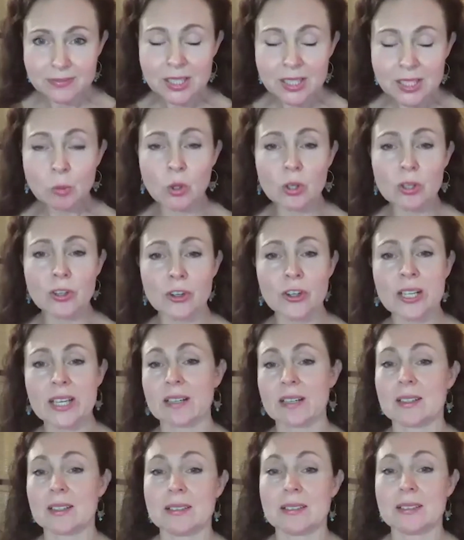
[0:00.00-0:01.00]
we're learning
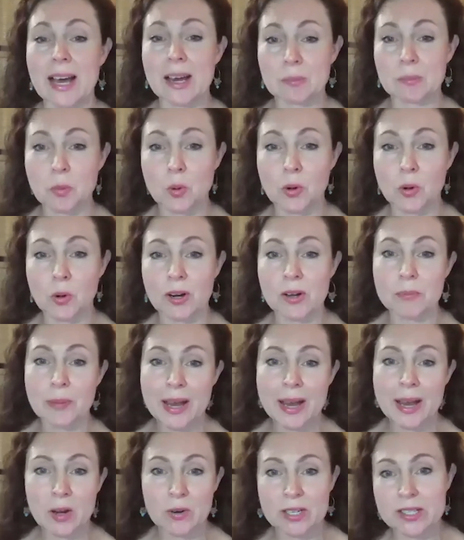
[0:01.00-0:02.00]
a lot more
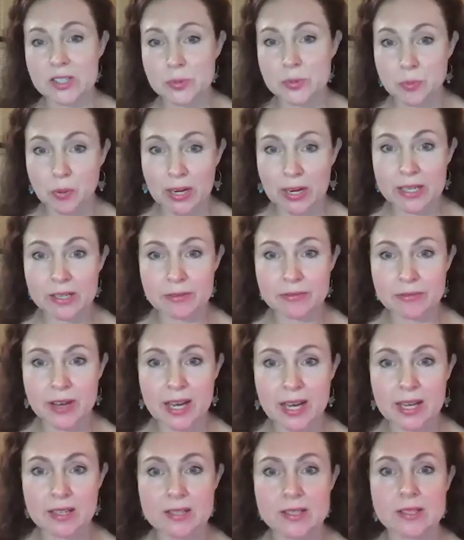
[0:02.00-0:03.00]
about its brain
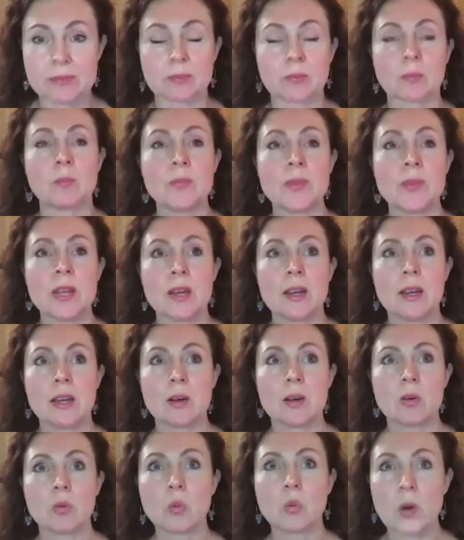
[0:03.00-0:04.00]
effects.
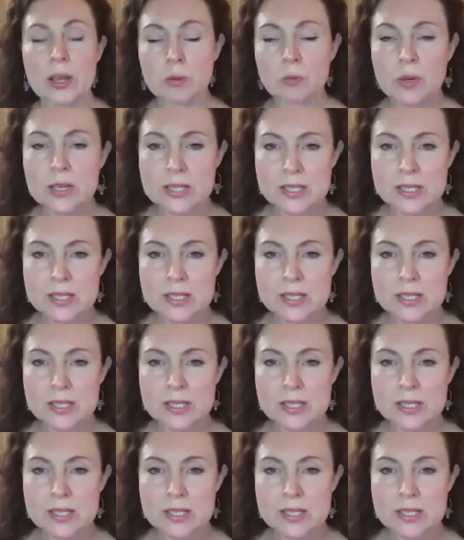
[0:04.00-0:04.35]
When we